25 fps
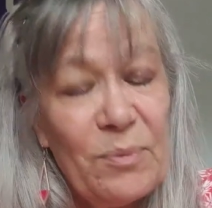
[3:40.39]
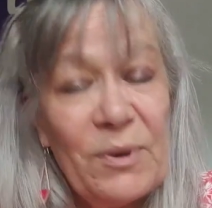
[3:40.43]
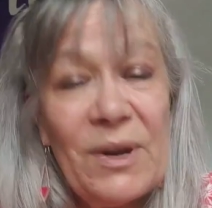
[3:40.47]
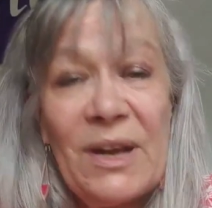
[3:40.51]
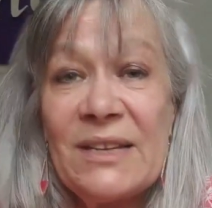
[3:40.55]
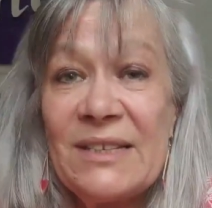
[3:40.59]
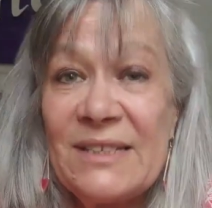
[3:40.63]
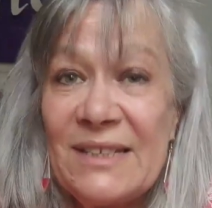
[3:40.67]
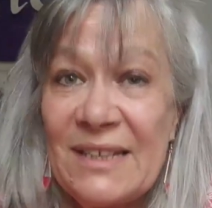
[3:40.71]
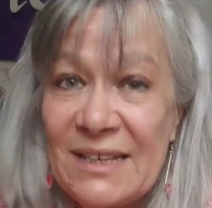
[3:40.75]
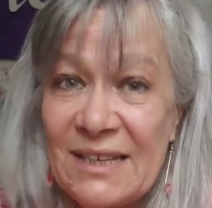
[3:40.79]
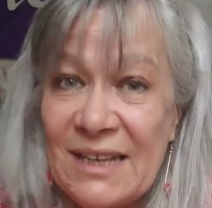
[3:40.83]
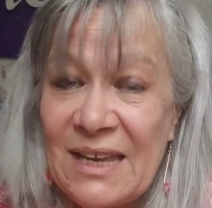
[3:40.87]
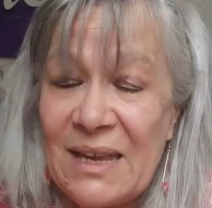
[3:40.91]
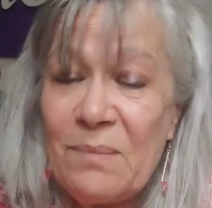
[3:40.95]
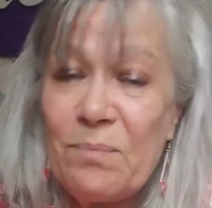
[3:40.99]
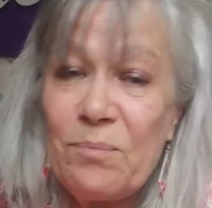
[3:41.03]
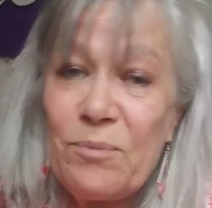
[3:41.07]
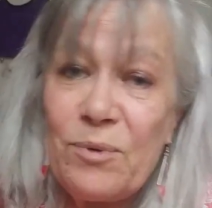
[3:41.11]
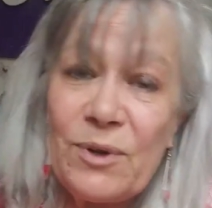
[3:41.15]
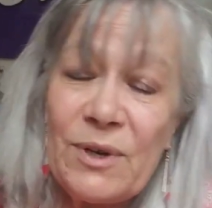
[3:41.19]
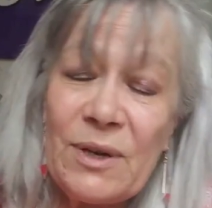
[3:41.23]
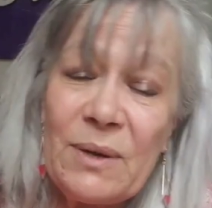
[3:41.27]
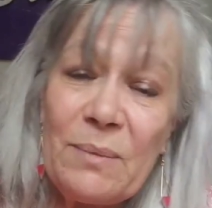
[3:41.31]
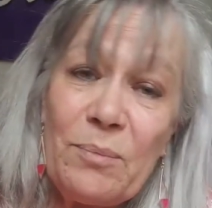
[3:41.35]
But I did keep
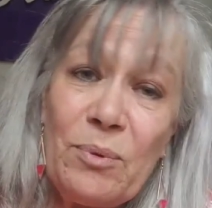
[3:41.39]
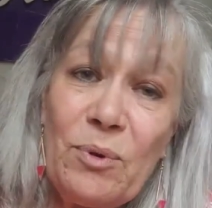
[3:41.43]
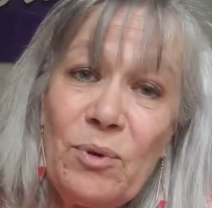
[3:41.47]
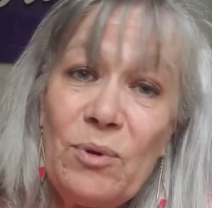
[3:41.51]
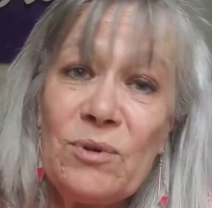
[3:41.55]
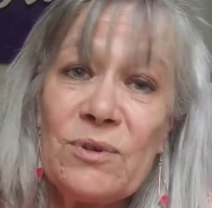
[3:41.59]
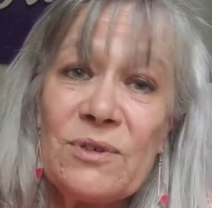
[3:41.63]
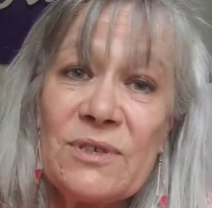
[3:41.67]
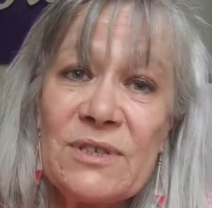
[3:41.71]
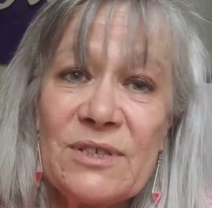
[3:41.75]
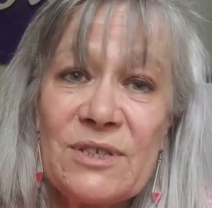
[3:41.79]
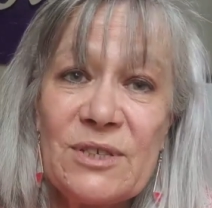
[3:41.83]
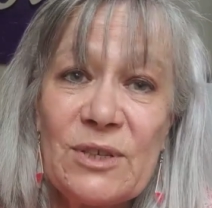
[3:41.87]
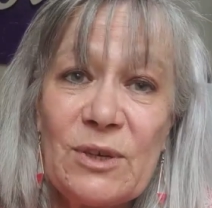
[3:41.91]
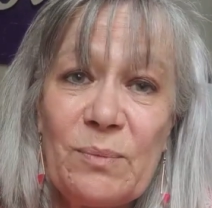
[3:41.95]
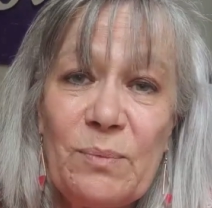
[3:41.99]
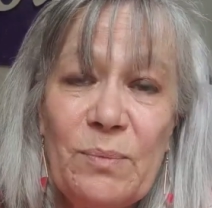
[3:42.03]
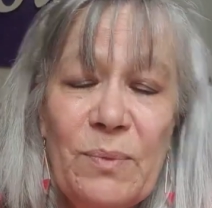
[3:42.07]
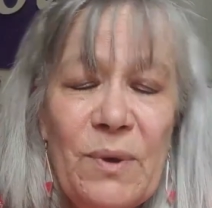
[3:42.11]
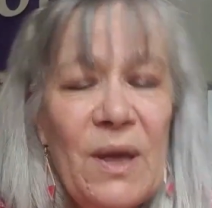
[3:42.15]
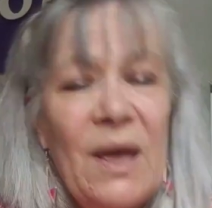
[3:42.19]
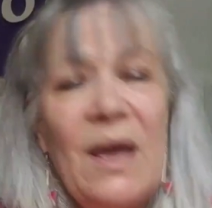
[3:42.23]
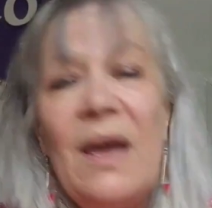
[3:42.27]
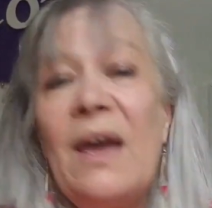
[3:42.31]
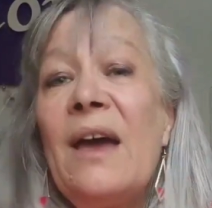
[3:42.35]
putting posts up,
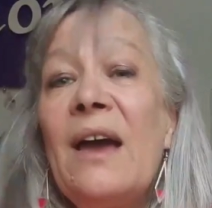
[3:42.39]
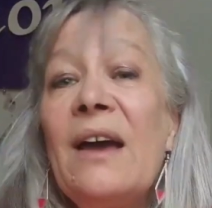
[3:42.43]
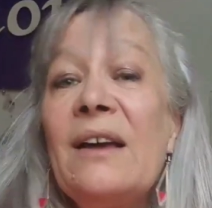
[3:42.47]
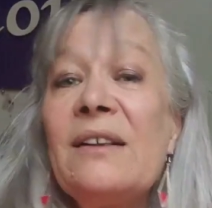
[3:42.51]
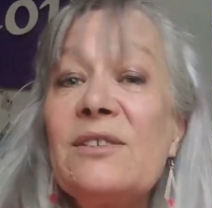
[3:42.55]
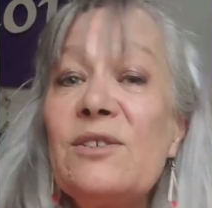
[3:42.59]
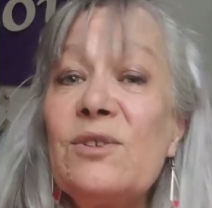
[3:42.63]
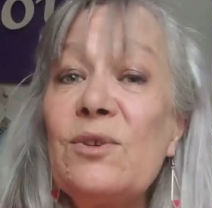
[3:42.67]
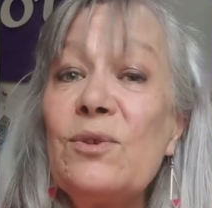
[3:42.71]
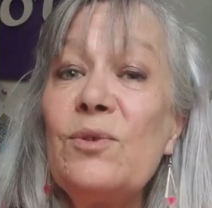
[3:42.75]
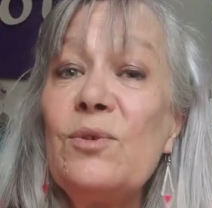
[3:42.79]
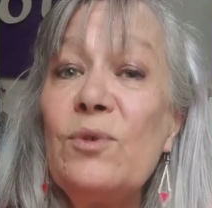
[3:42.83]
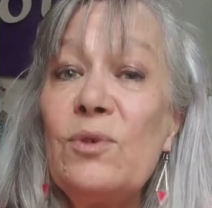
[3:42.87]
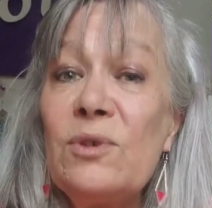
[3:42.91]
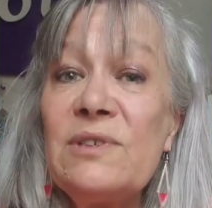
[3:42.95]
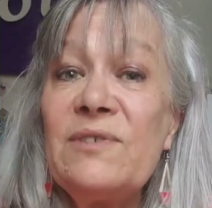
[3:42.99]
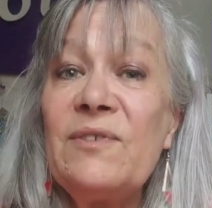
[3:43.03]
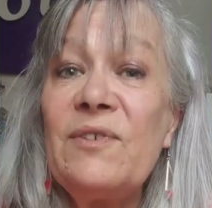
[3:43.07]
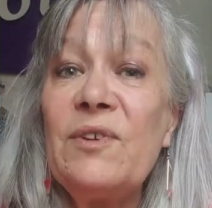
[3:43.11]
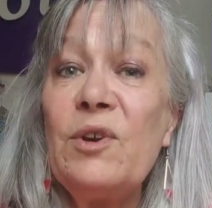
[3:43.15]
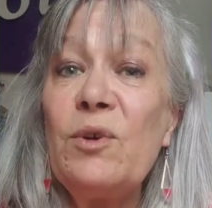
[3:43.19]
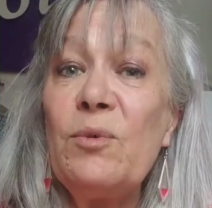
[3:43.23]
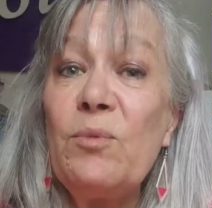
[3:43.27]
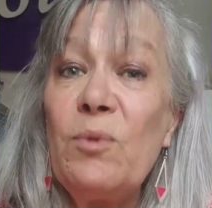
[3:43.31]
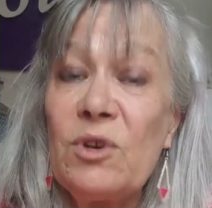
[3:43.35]
and so those of
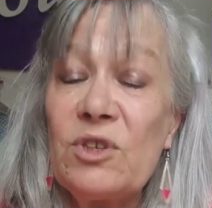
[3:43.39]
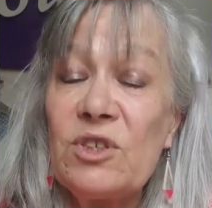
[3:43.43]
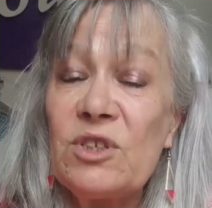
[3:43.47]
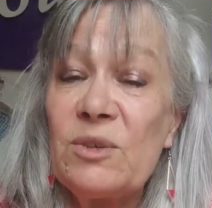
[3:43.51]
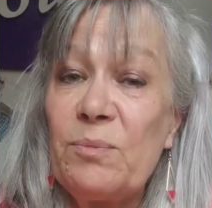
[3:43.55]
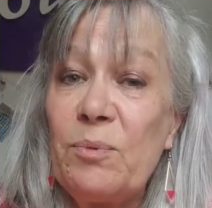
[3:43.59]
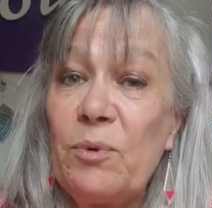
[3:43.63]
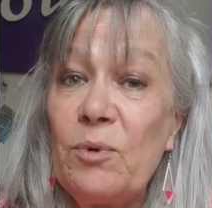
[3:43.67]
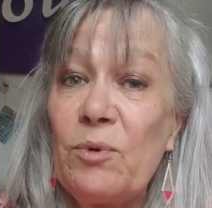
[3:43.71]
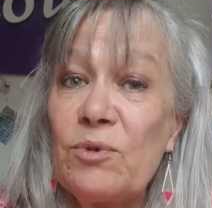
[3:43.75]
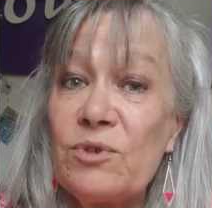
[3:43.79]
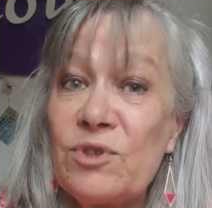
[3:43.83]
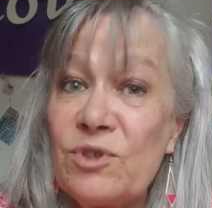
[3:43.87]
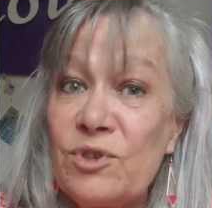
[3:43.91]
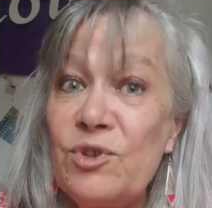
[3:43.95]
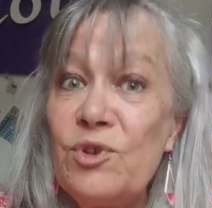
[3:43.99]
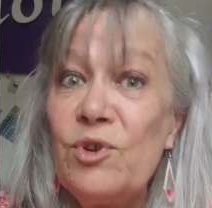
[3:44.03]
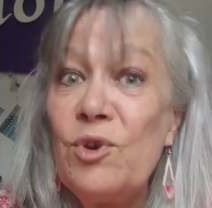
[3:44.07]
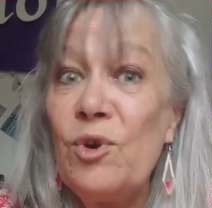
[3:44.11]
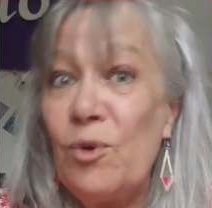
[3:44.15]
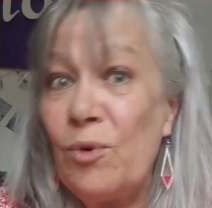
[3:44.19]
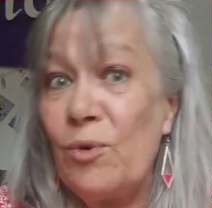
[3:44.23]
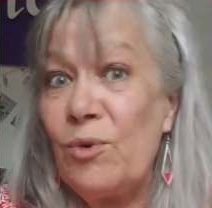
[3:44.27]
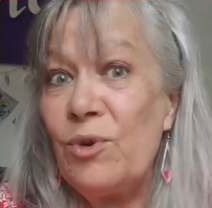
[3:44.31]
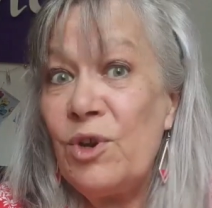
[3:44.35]
you who watch the post
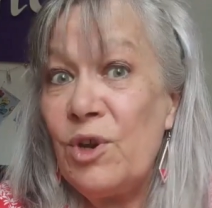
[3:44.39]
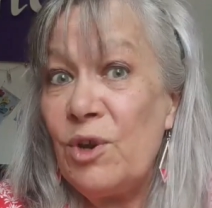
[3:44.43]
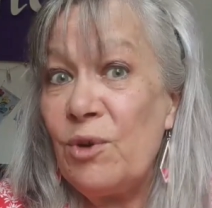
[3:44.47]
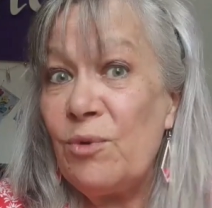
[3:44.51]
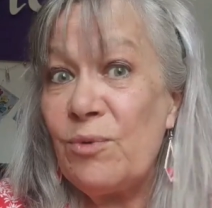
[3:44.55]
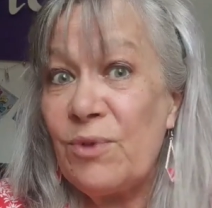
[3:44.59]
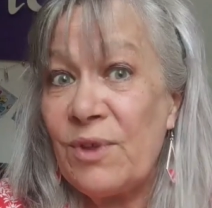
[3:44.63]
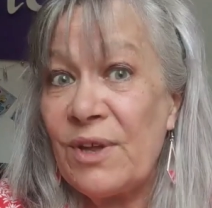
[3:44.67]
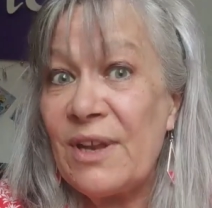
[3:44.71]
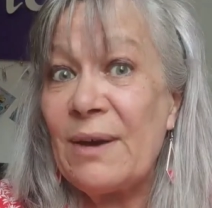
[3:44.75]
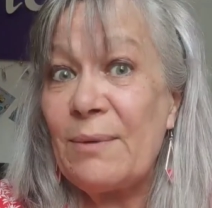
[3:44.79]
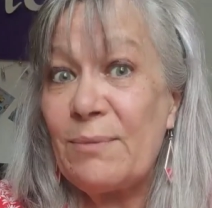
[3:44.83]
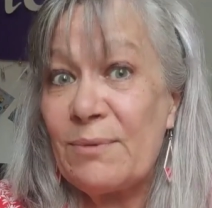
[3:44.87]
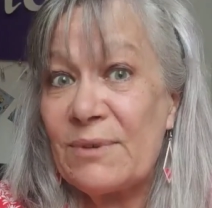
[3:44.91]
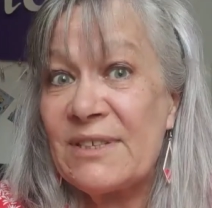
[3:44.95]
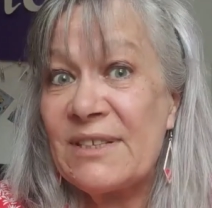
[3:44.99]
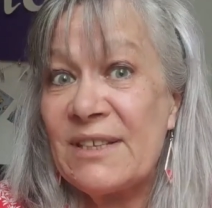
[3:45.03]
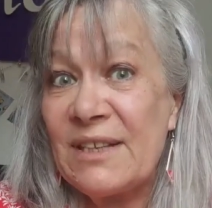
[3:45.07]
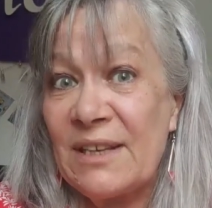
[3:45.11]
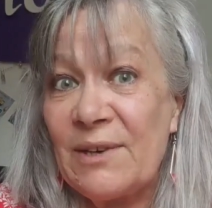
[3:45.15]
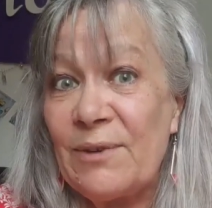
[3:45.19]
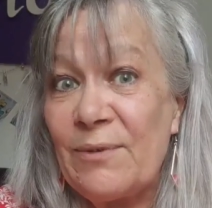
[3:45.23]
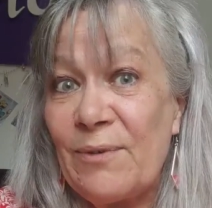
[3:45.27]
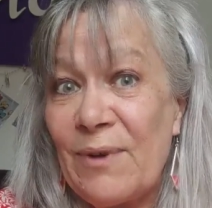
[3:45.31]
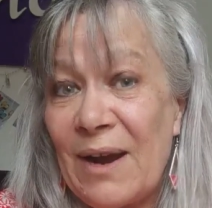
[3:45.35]
knew that I was
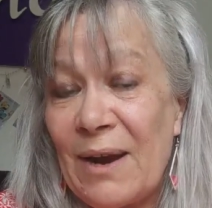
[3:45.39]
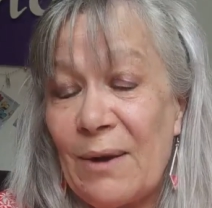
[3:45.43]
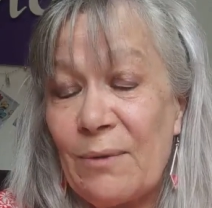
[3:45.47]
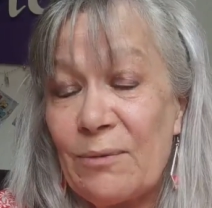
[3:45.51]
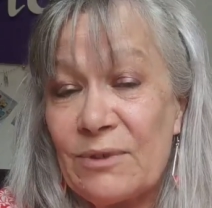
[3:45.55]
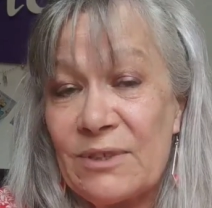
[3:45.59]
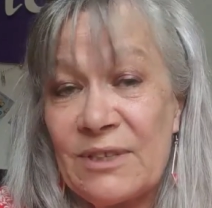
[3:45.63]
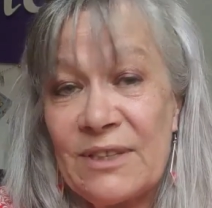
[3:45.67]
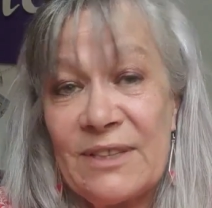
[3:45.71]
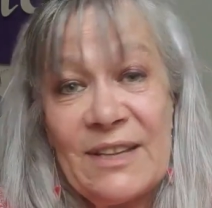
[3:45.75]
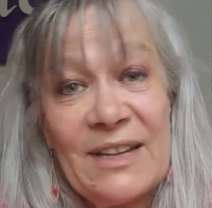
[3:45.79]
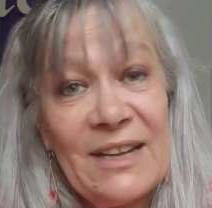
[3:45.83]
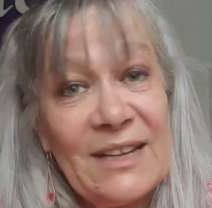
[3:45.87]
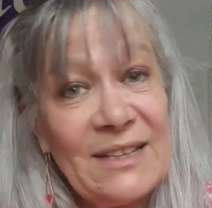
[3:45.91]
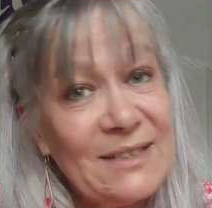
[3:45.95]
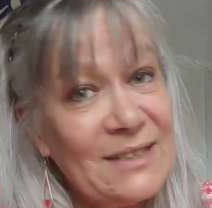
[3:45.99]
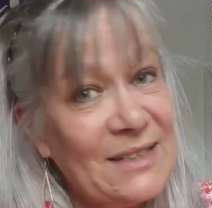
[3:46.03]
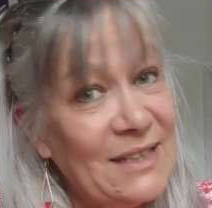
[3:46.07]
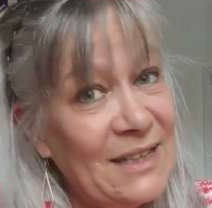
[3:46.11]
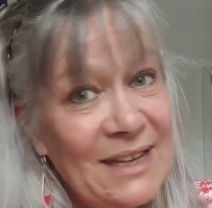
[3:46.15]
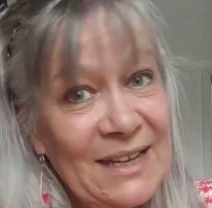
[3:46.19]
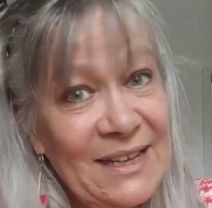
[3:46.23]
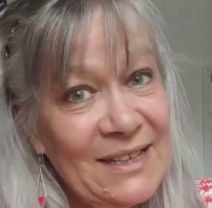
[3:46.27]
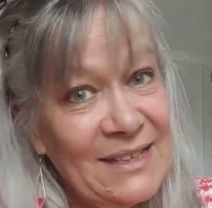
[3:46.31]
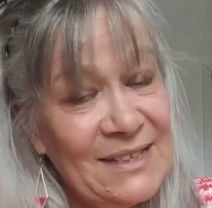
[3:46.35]
still around and that I
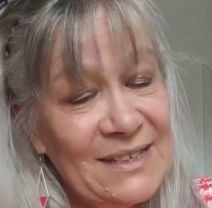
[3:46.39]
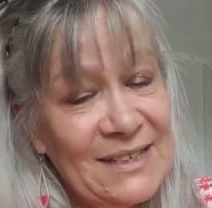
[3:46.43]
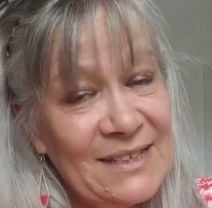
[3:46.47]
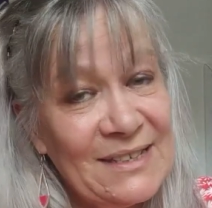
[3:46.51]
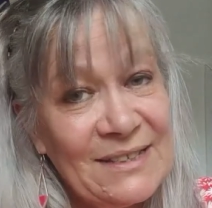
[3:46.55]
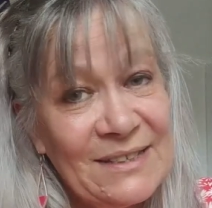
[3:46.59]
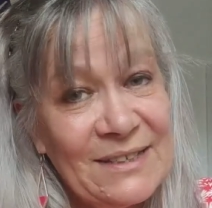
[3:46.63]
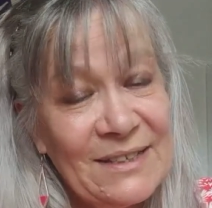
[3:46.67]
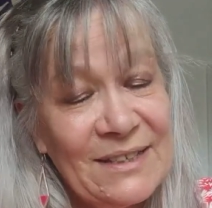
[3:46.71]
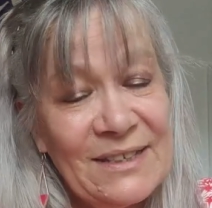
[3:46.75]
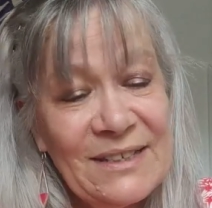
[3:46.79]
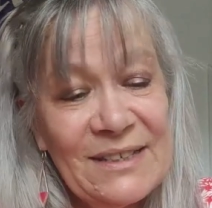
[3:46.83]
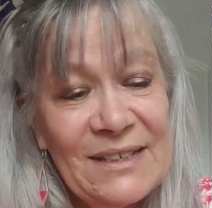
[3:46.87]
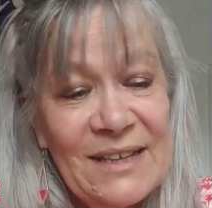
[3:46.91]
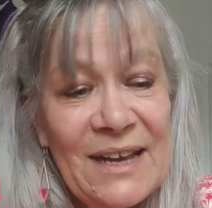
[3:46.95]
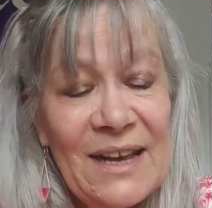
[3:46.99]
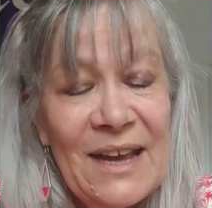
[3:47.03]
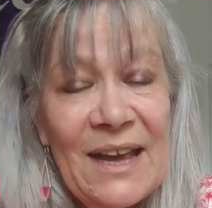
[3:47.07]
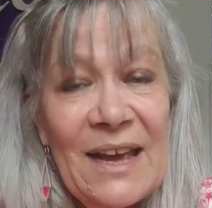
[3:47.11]
still existed,